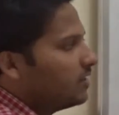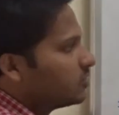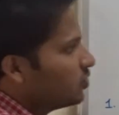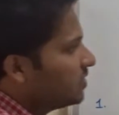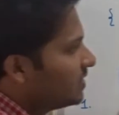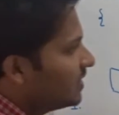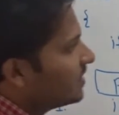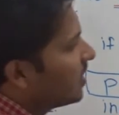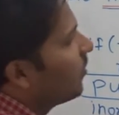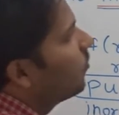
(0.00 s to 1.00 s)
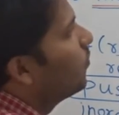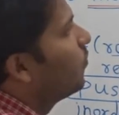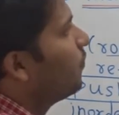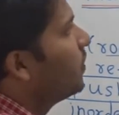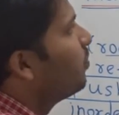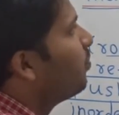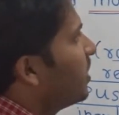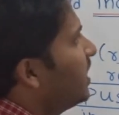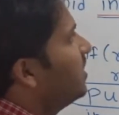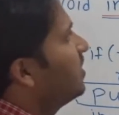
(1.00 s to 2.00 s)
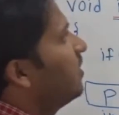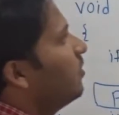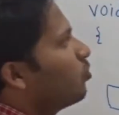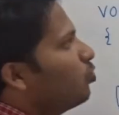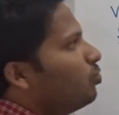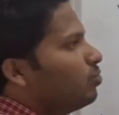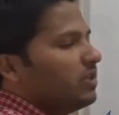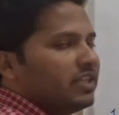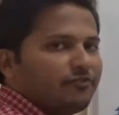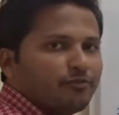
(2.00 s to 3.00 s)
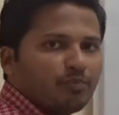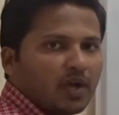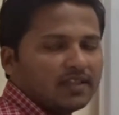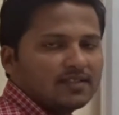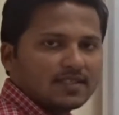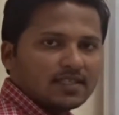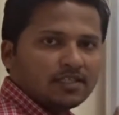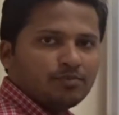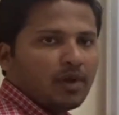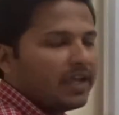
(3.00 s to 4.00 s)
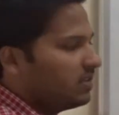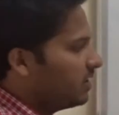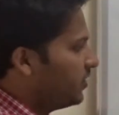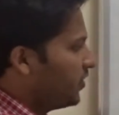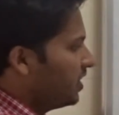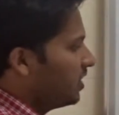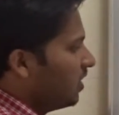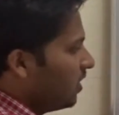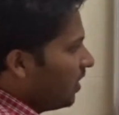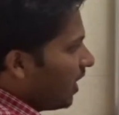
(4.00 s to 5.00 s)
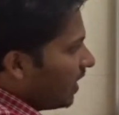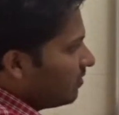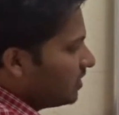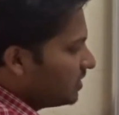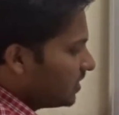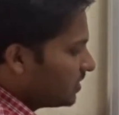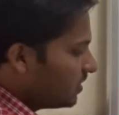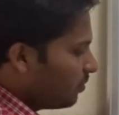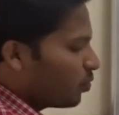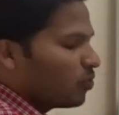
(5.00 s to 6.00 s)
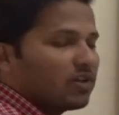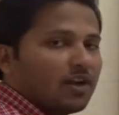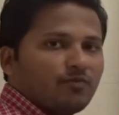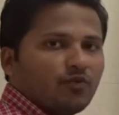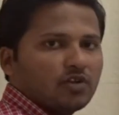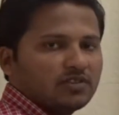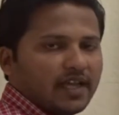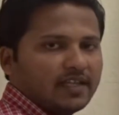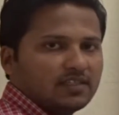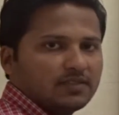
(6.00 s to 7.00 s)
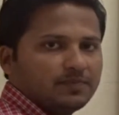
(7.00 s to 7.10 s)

So this is how we print root to leaf paths in binary tree. And this is the program for that.